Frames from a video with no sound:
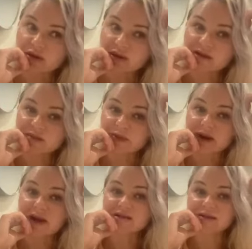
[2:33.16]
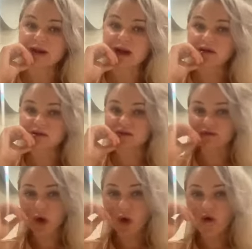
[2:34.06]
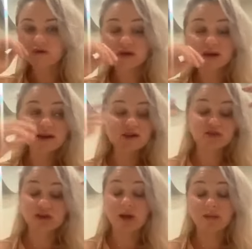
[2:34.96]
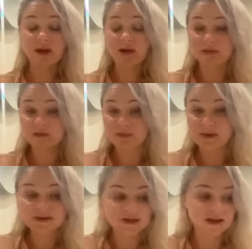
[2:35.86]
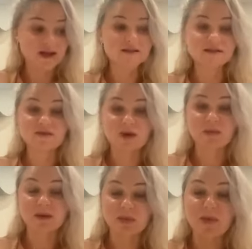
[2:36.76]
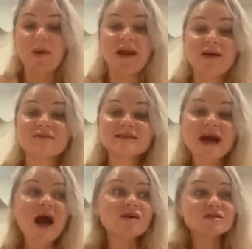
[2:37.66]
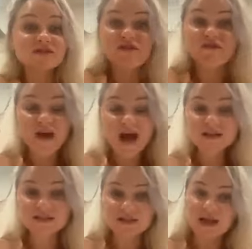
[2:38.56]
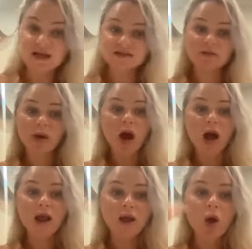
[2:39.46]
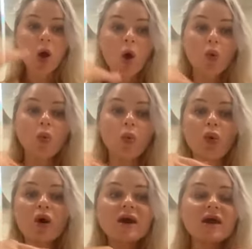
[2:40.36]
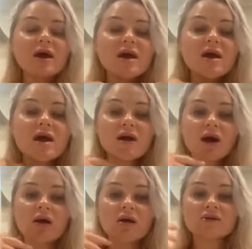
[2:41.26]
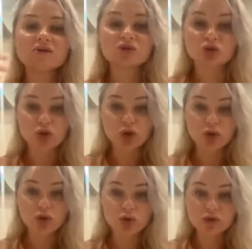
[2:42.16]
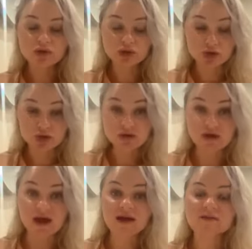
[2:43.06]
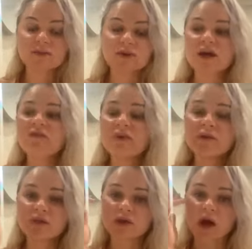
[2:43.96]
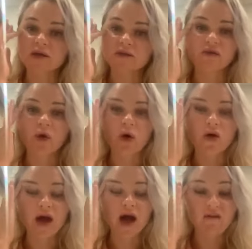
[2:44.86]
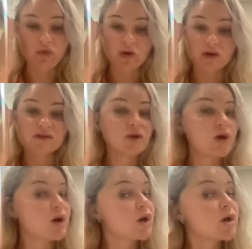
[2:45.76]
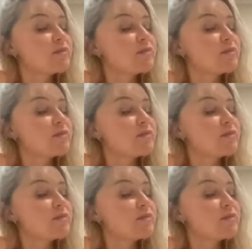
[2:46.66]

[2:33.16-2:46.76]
experience someone else involved. So I was basically interviewing people while I was there. I was just fascinated by like what encourages you to do this, because I've been with guys before that have wanted to